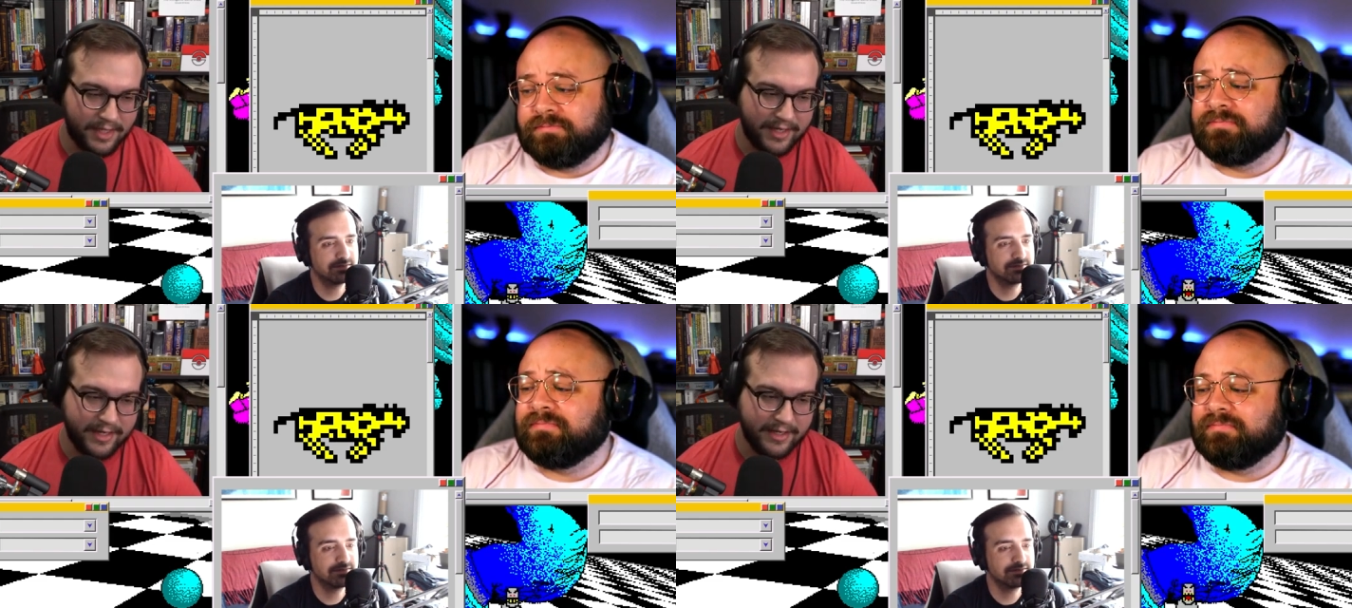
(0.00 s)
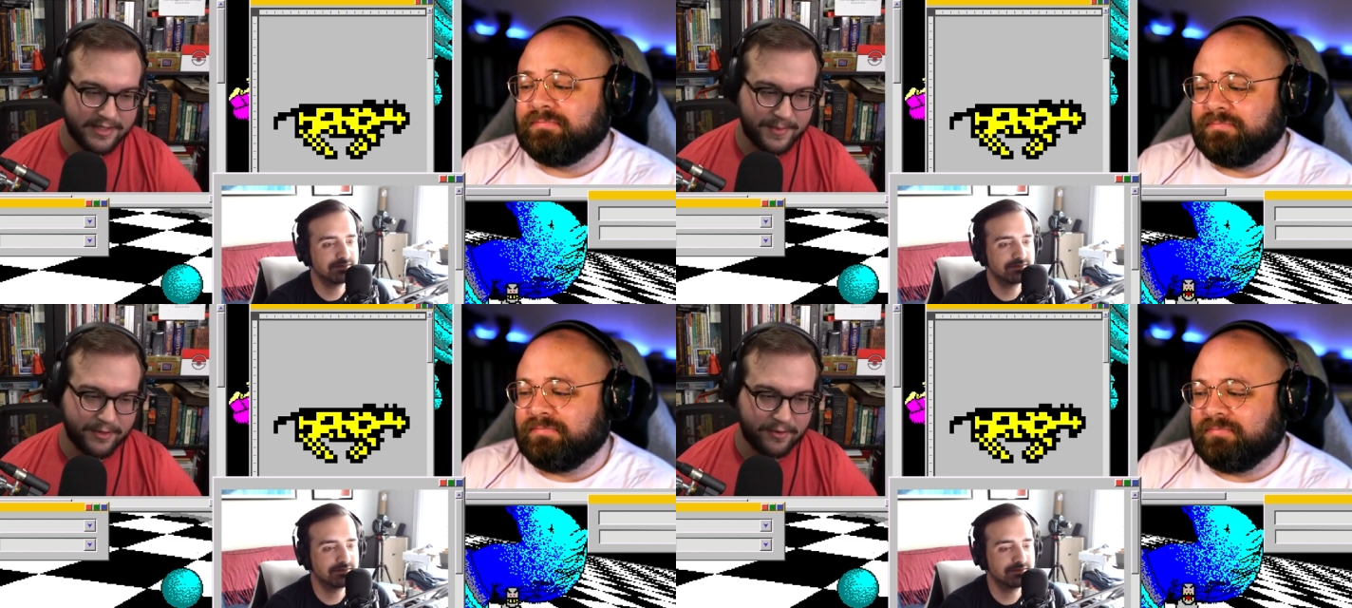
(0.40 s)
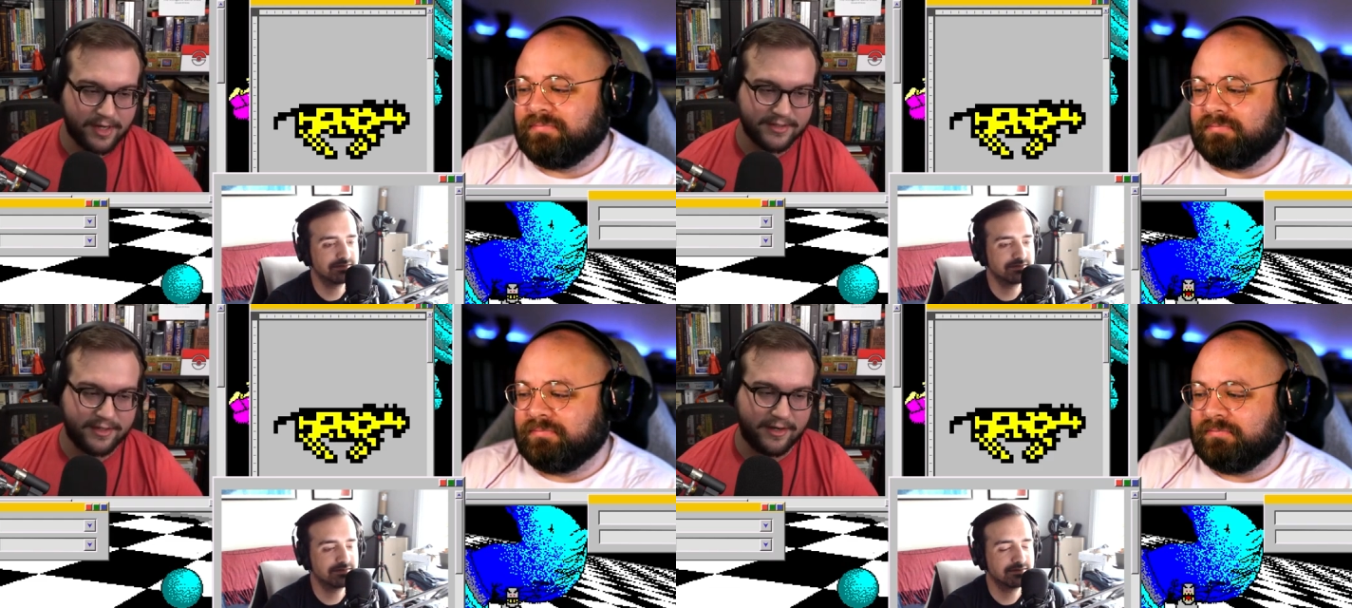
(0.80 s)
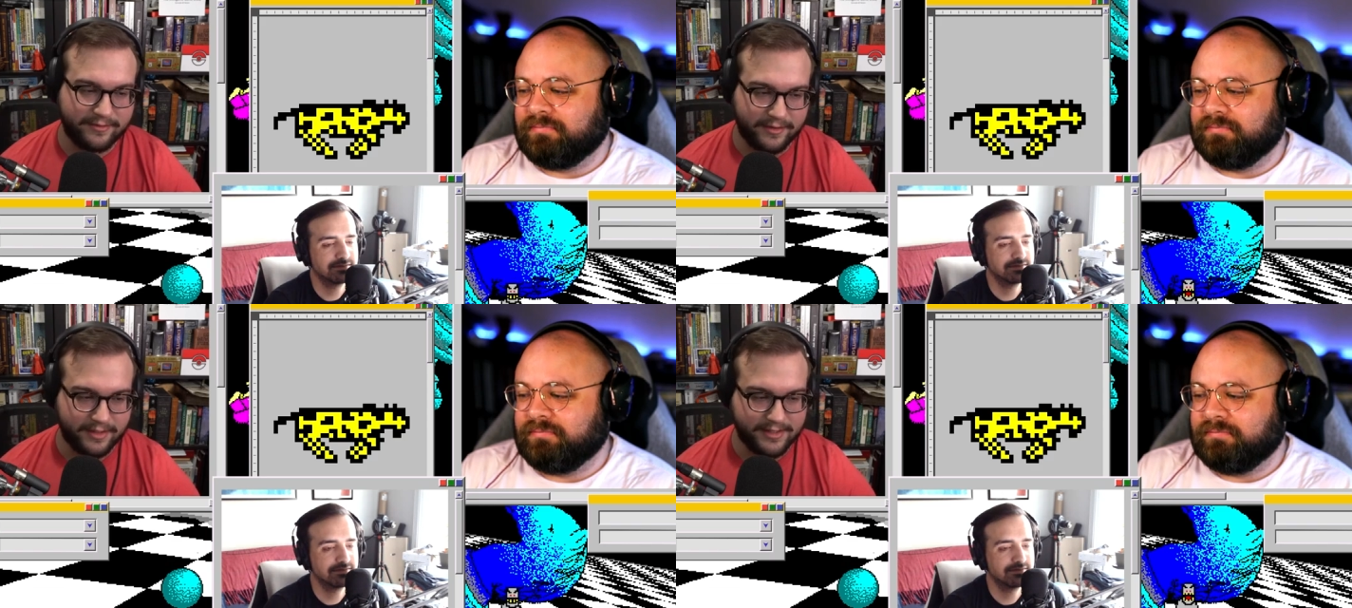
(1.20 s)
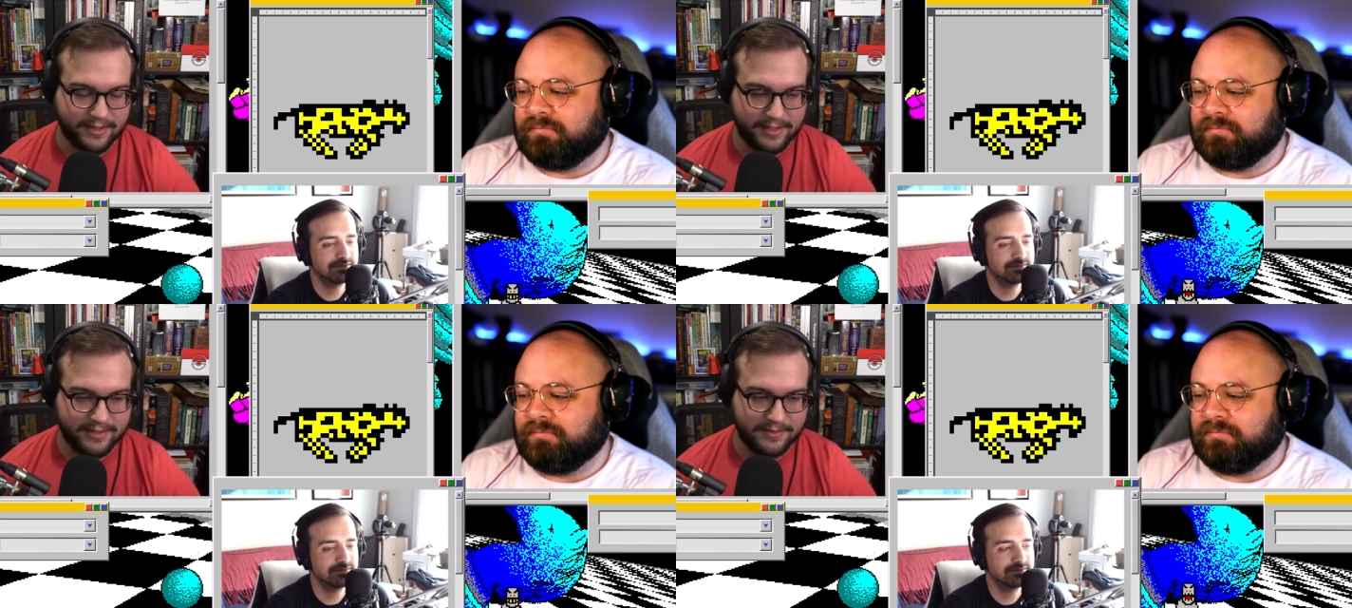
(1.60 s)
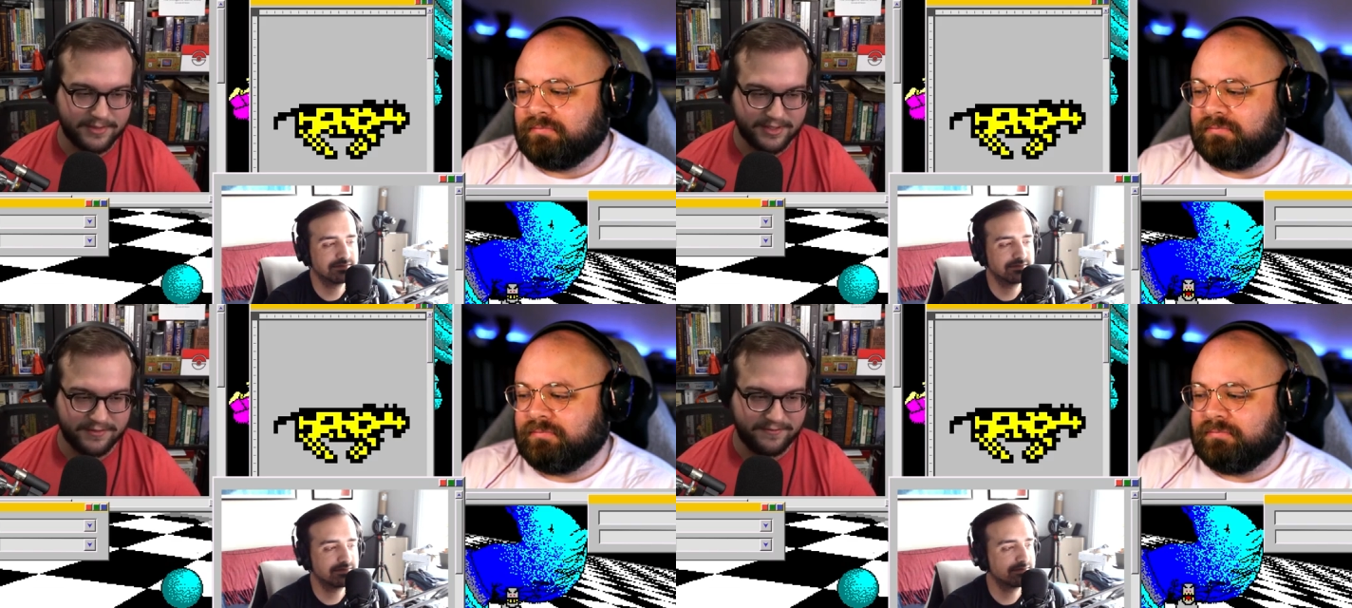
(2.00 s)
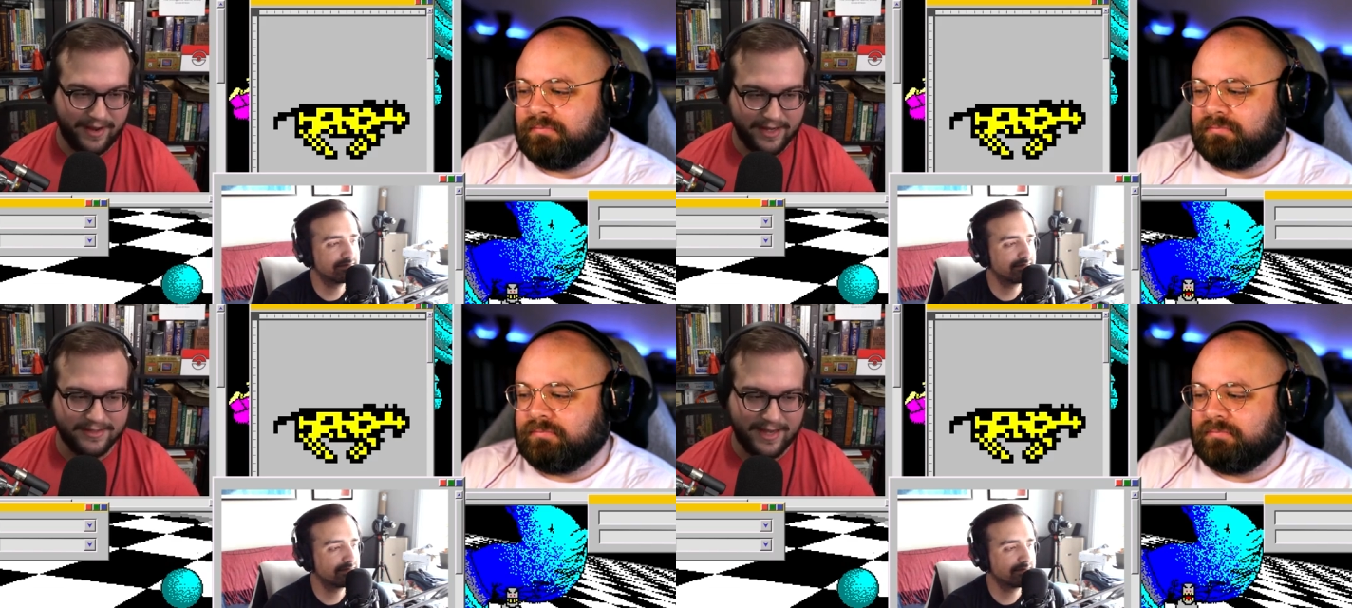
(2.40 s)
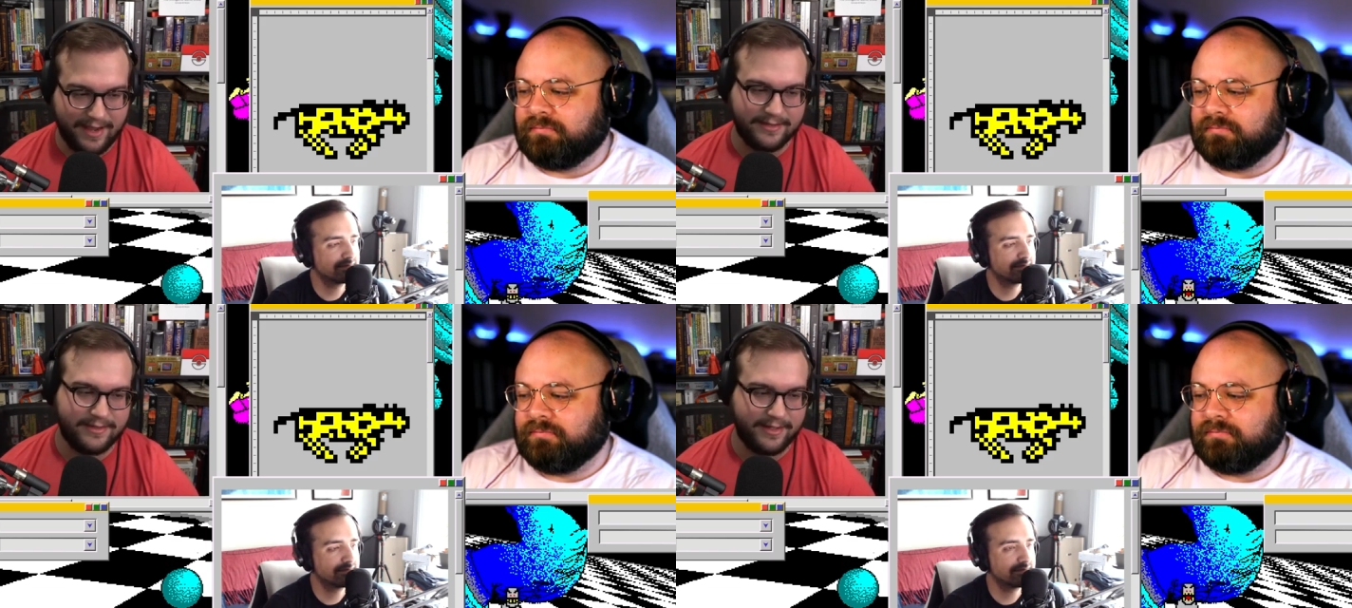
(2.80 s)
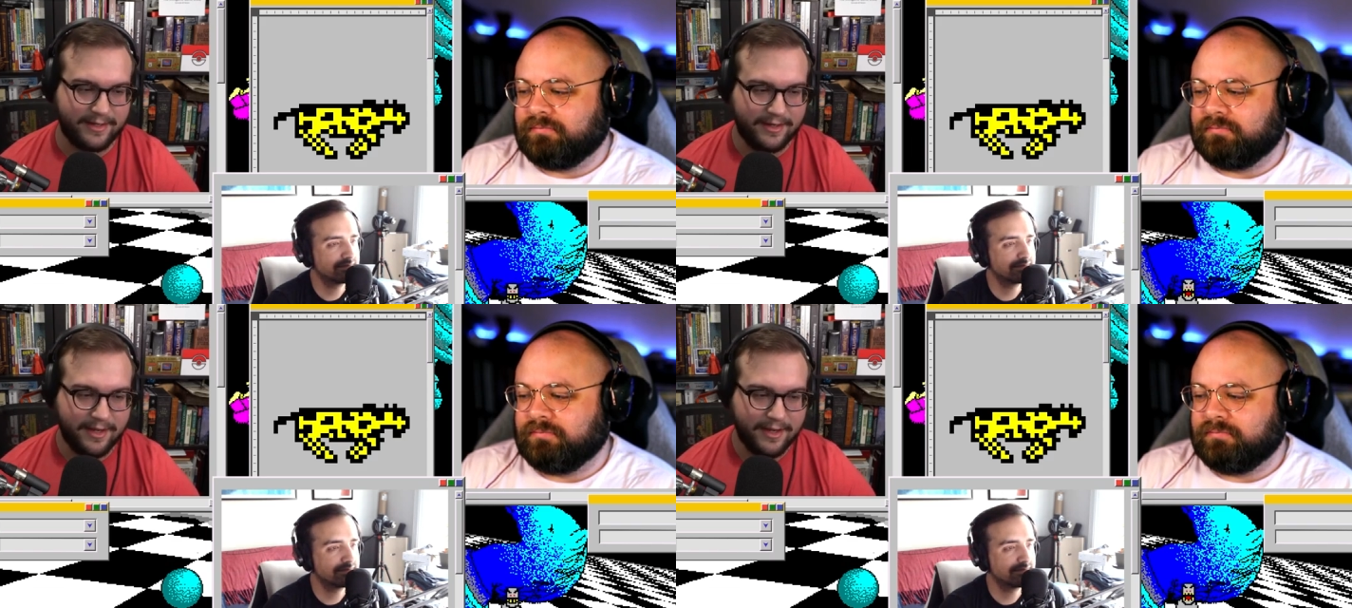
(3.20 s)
Speaker 1: Ian has been crossed off on this list, which is fantastic.